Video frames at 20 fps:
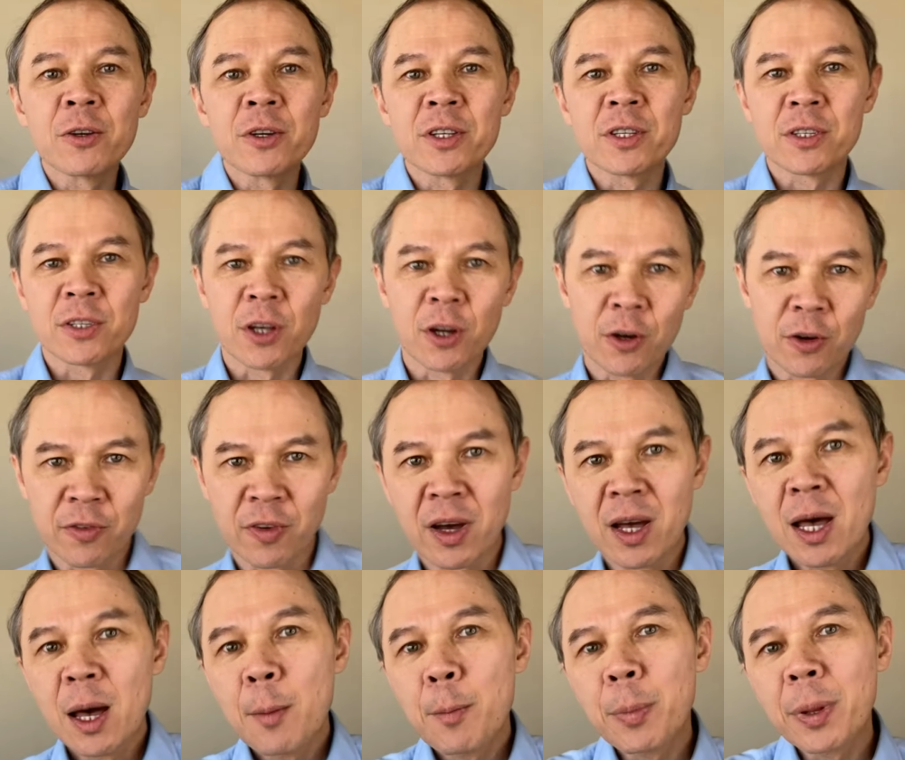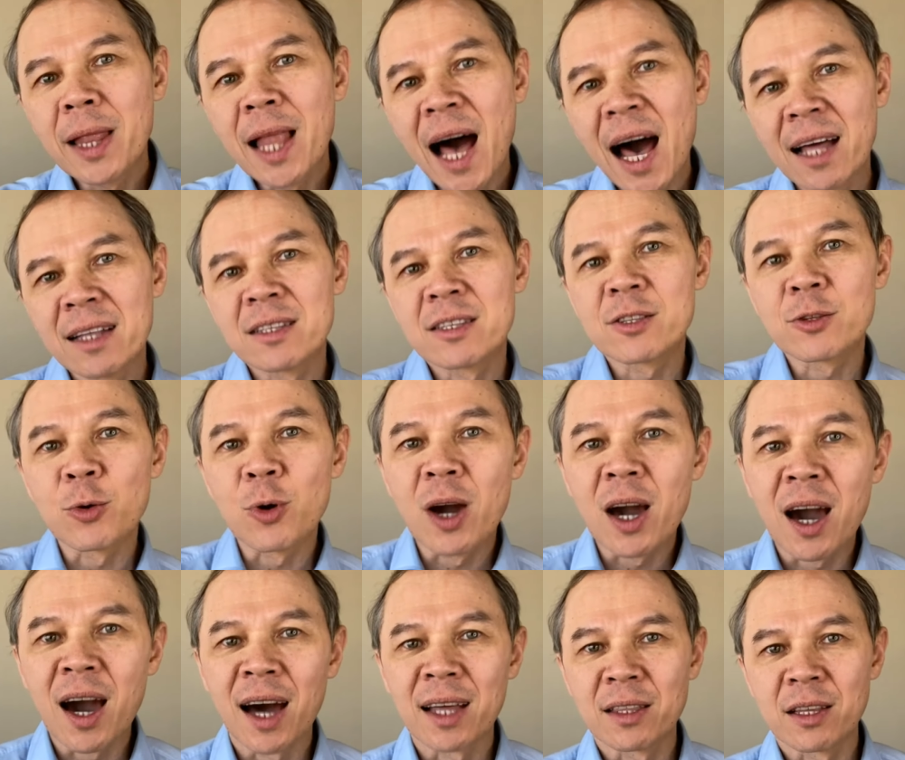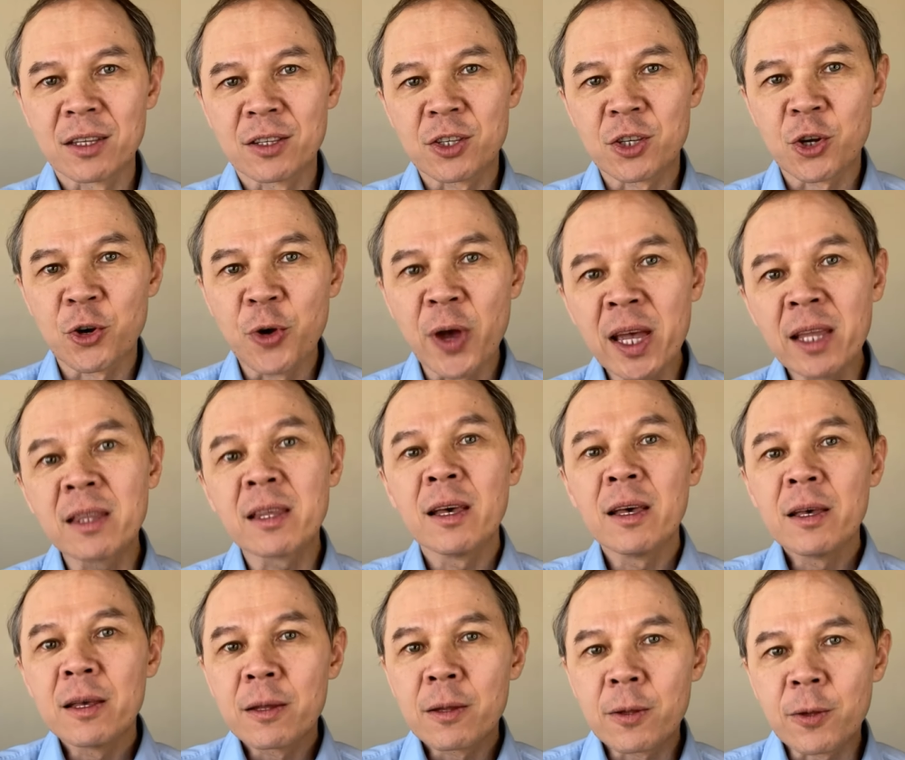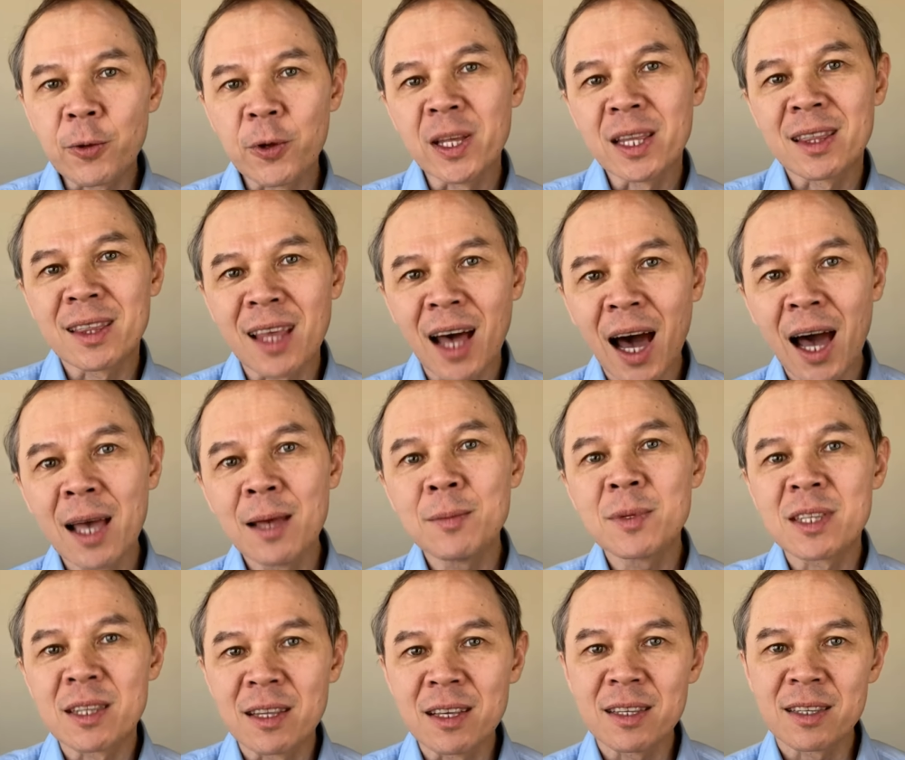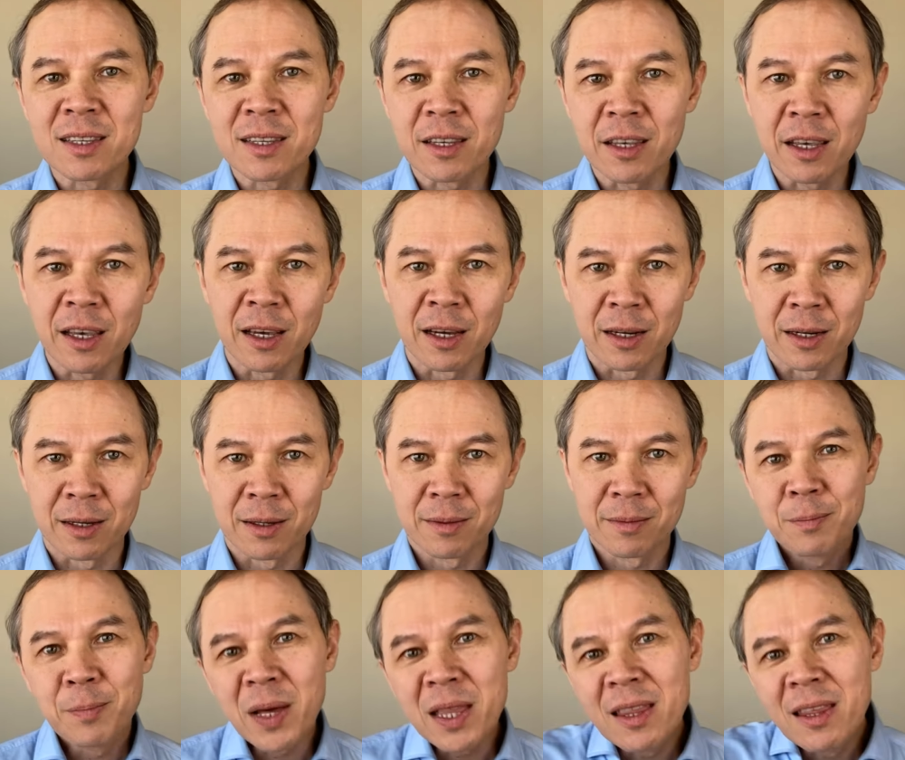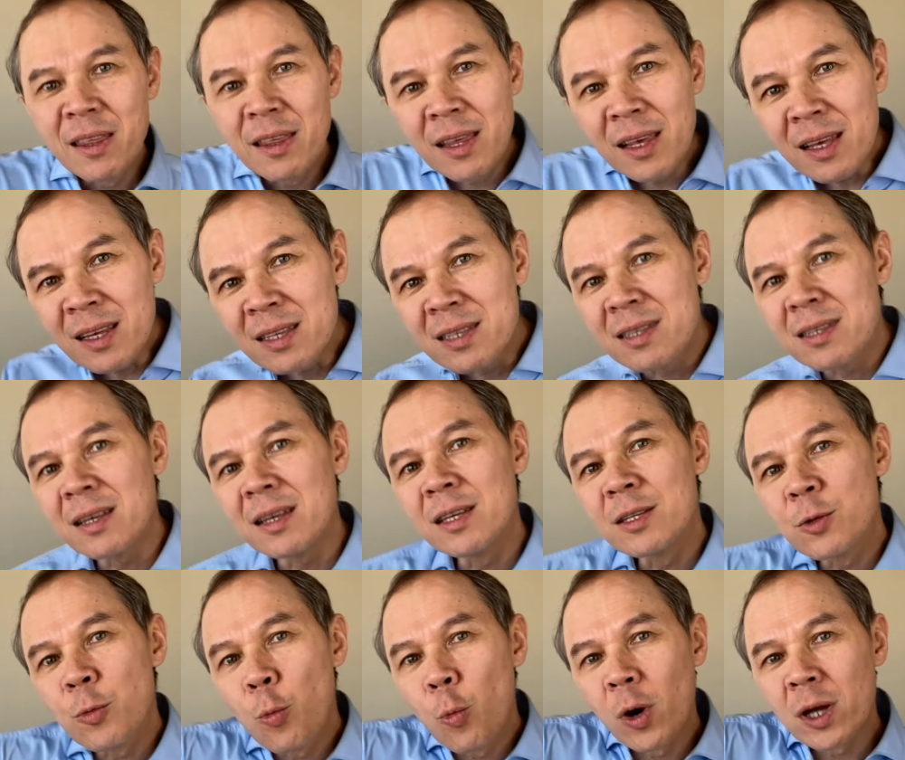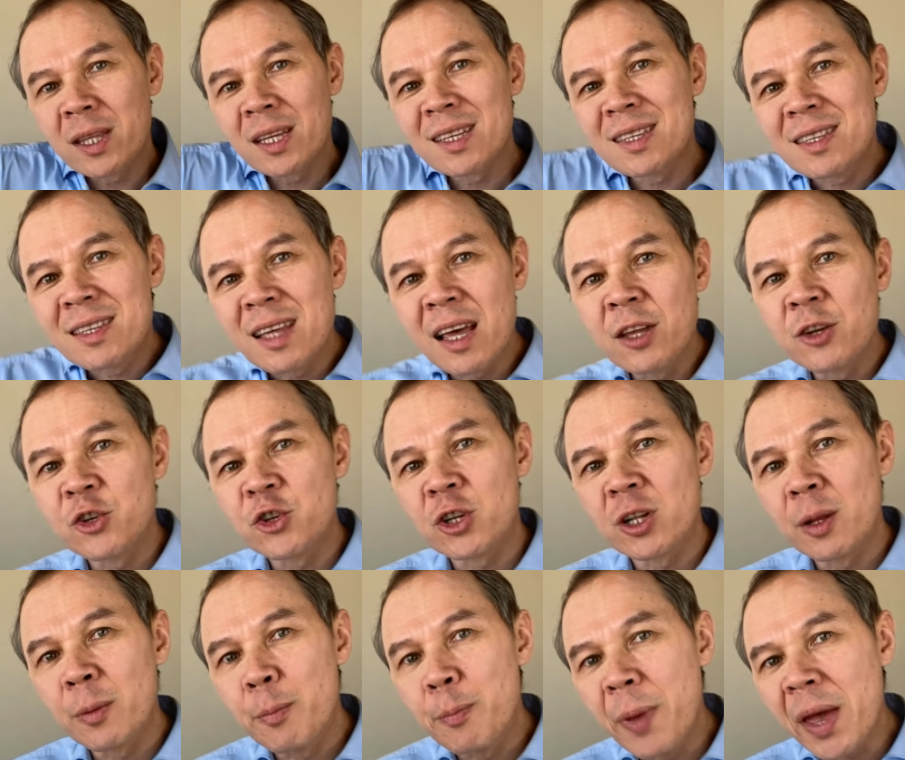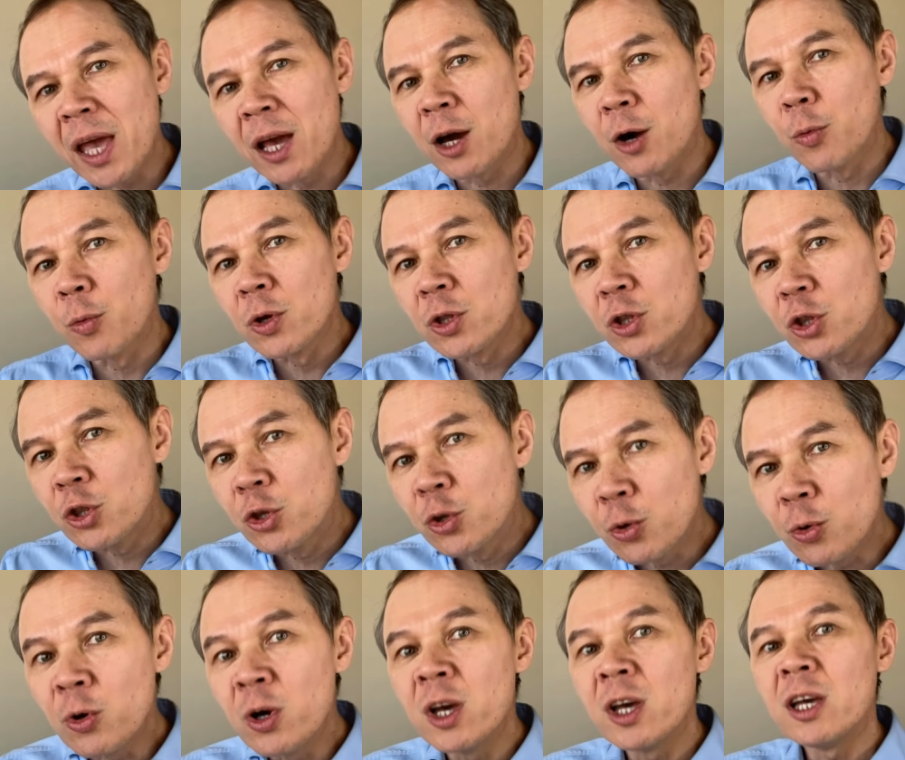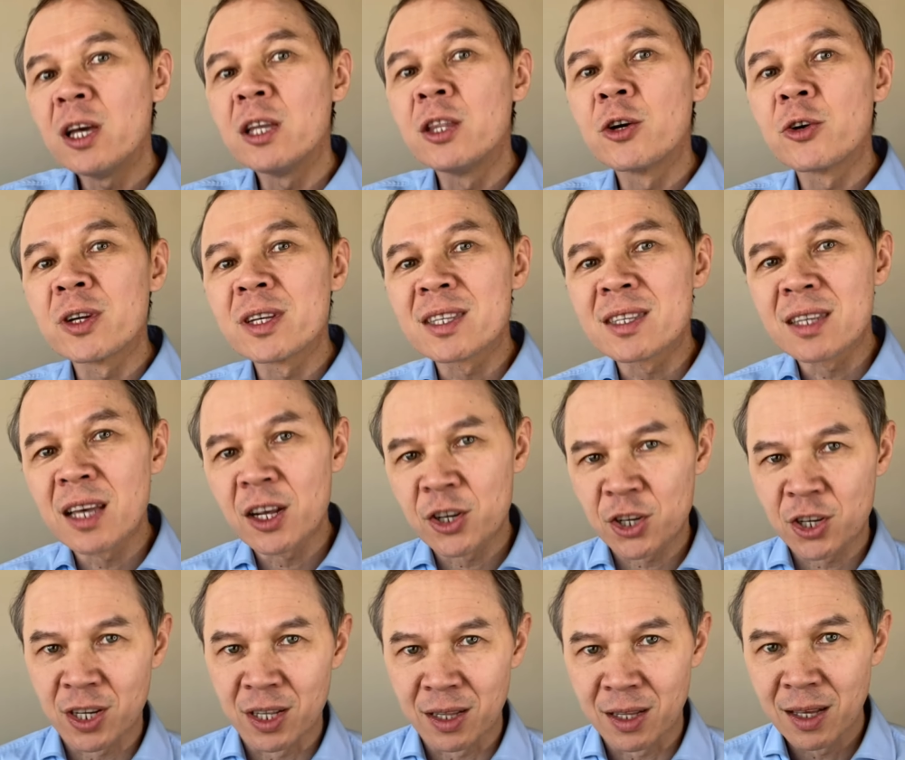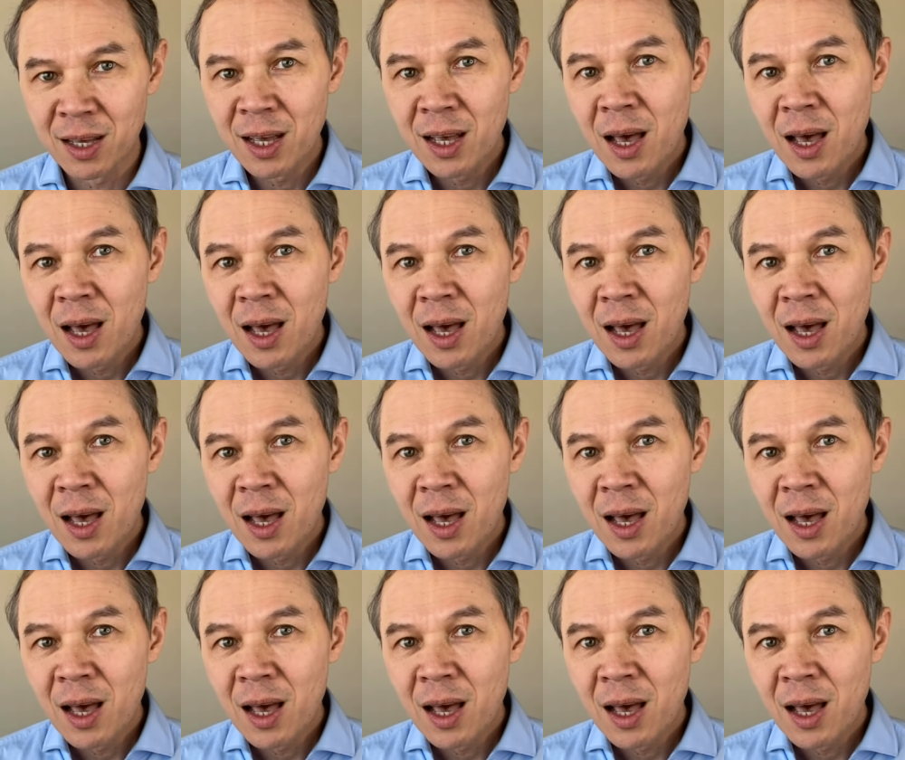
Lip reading: Reserve plans to cut its rate 3 times this year. But this is what a central bank would do in a recession.